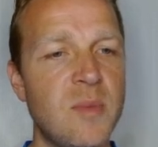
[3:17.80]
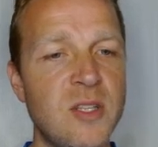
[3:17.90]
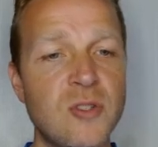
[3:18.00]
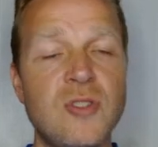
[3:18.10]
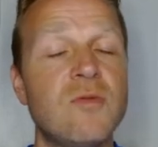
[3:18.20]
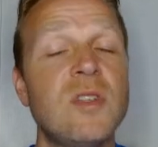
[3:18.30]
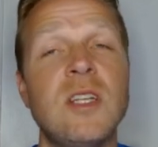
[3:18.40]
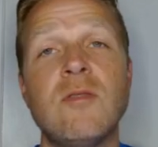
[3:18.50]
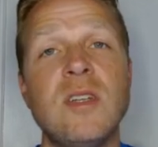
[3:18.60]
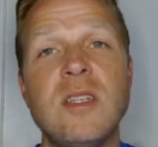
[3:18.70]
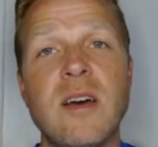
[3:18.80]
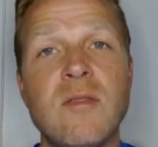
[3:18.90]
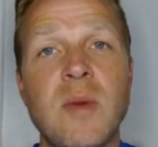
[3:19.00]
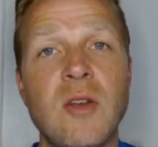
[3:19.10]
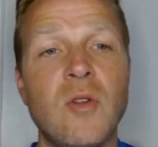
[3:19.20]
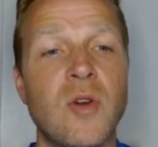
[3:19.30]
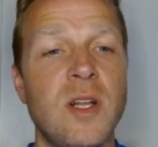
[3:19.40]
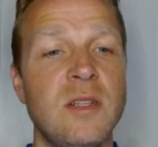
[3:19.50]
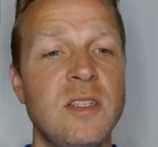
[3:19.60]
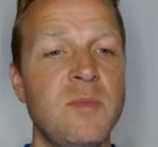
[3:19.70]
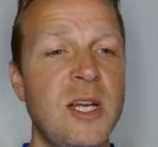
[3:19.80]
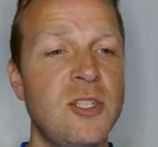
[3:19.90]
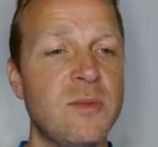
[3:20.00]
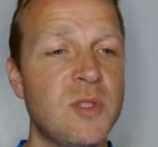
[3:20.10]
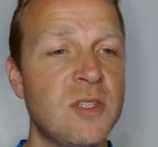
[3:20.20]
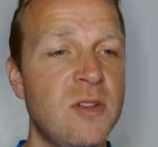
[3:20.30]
But there's really no need to have the Mandalorian in these matchups.